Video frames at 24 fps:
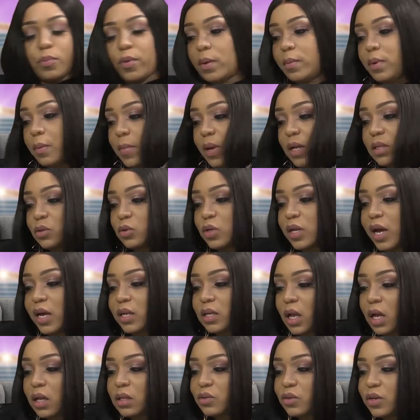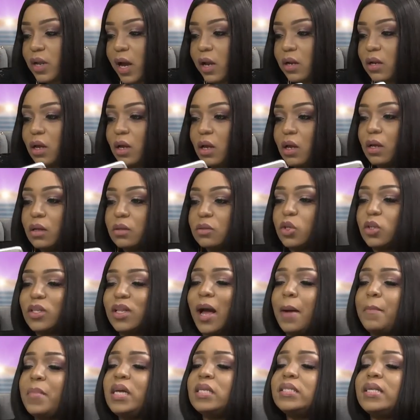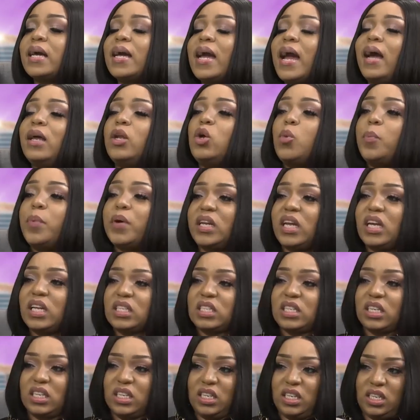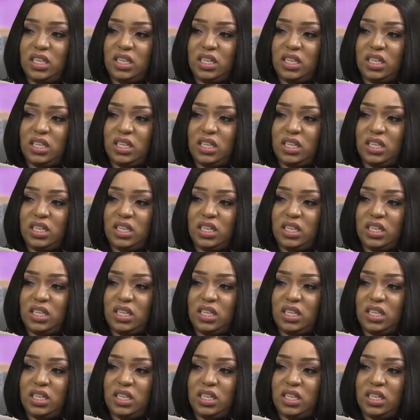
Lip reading: No problem. I'll do that. Yeah? I'll do that. So that means I can't open it.